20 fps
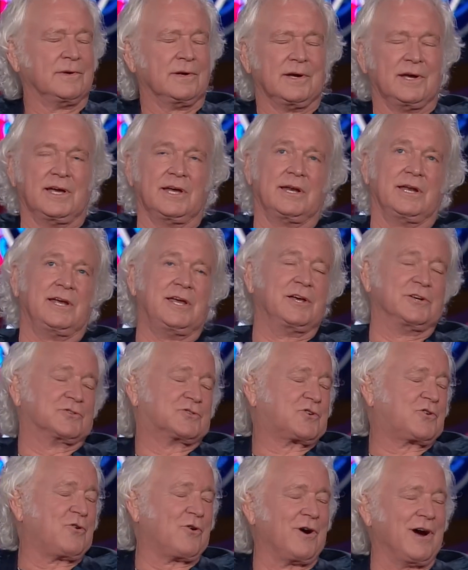It is
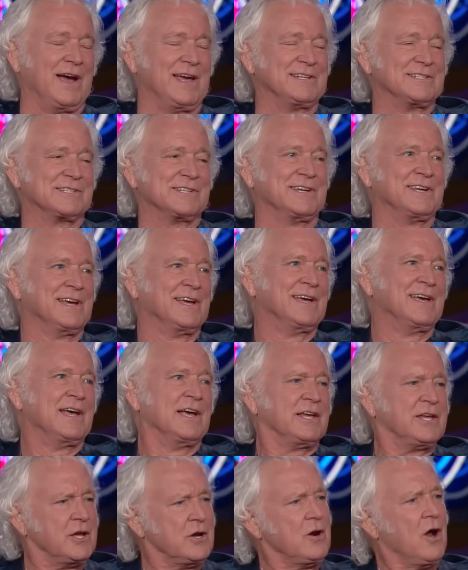crazy.
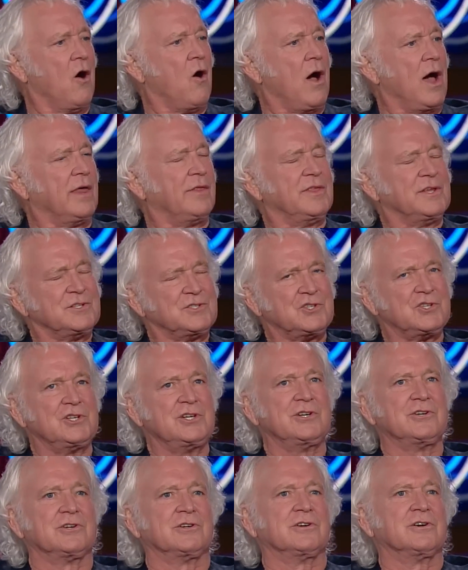You know, this
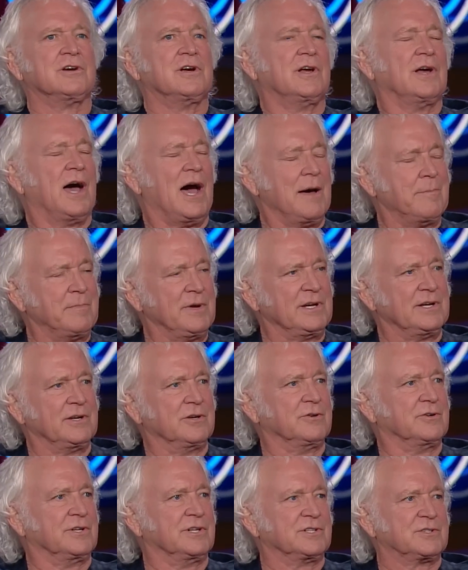year, I've been
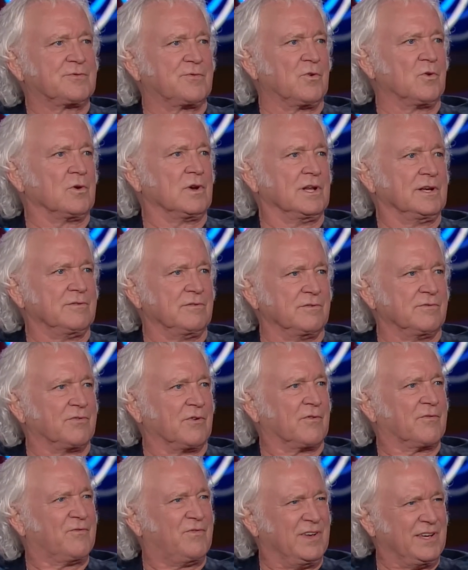doing this for a living
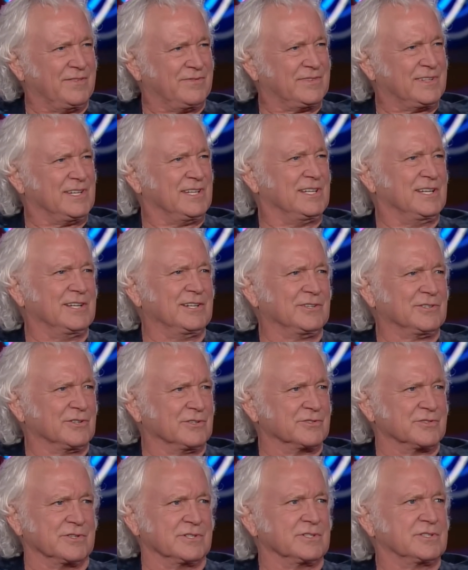for 50
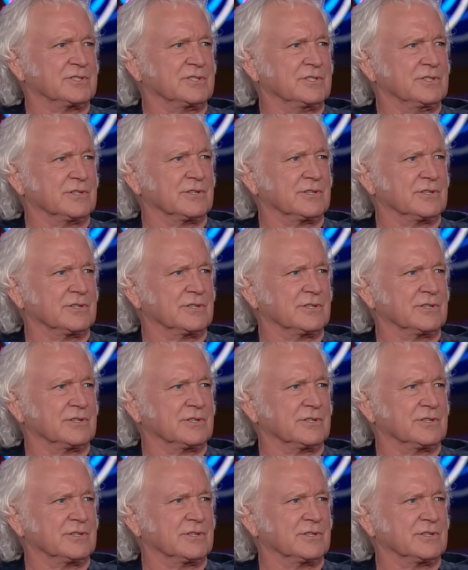years this year.